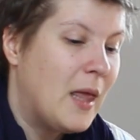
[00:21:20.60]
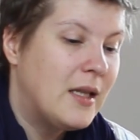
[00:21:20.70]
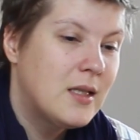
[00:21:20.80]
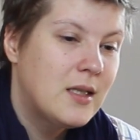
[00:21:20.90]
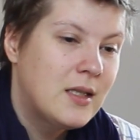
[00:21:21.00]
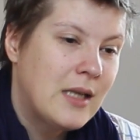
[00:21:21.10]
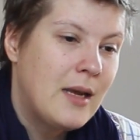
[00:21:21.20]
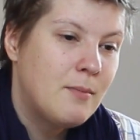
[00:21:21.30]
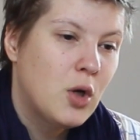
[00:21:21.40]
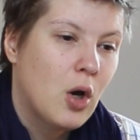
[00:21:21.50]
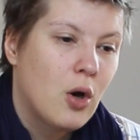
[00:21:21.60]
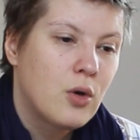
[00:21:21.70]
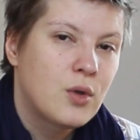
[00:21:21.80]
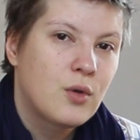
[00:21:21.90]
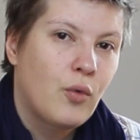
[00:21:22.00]
And the same
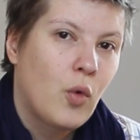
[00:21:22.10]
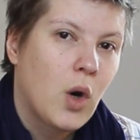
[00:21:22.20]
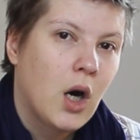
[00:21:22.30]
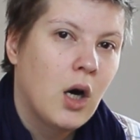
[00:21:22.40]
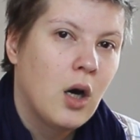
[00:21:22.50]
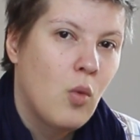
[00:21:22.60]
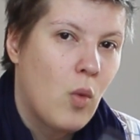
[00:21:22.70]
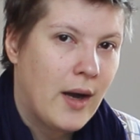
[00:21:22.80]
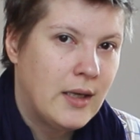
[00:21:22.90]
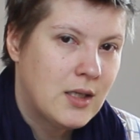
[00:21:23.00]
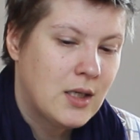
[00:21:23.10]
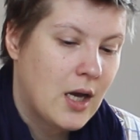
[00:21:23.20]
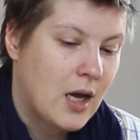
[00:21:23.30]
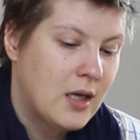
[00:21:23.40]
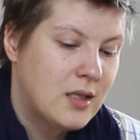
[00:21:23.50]
goes for white.
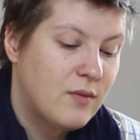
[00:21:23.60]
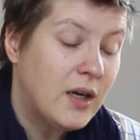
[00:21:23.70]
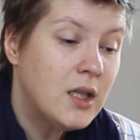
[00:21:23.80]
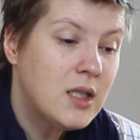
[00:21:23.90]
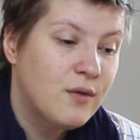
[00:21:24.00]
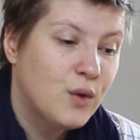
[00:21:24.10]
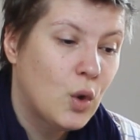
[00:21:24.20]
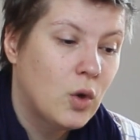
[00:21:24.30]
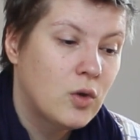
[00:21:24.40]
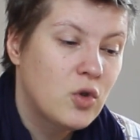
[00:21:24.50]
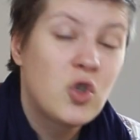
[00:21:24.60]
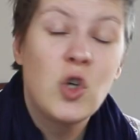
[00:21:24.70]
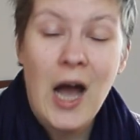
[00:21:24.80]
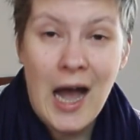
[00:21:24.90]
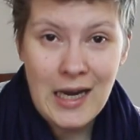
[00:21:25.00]
It's very difficult
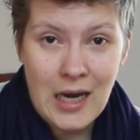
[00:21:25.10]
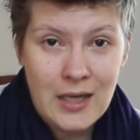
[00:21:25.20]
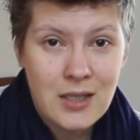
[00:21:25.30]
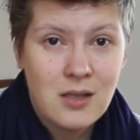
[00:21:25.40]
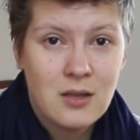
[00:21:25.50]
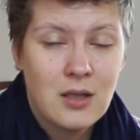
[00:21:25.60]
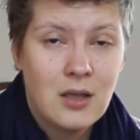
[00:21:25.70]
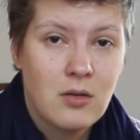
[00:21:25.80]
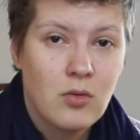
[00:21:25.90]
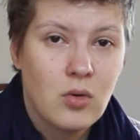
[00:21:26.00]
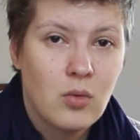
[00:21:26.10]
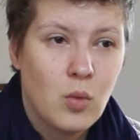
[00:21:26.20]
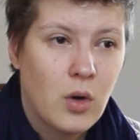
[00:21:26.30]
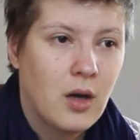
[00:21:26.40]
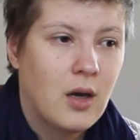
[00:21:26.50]
to highlight in
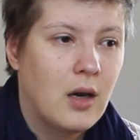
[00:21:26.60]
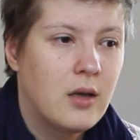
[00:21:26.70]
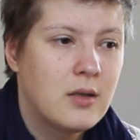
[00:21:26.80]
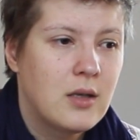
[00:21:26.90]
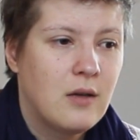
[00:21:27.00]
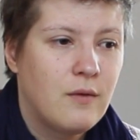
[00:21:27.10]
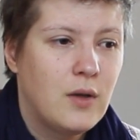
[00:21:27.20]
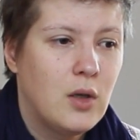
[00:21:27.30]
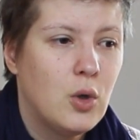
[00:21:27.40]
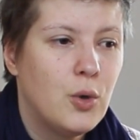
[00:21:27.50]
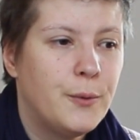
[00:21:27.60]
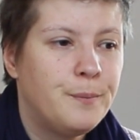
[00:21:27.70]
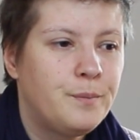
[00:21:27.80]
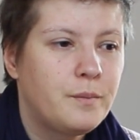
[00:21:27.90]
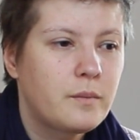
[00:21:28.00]
watercolors if you